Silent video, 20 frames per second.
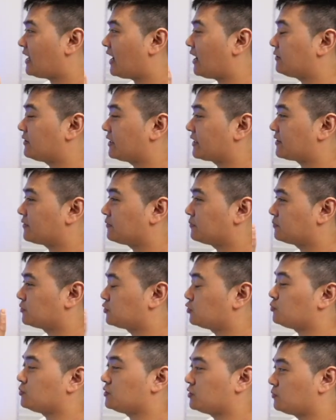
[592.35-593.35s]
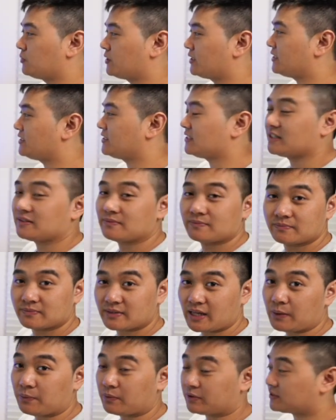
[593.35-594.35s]
like super duper easy
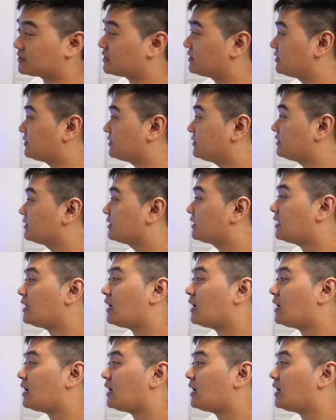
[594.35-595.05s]
that was to do.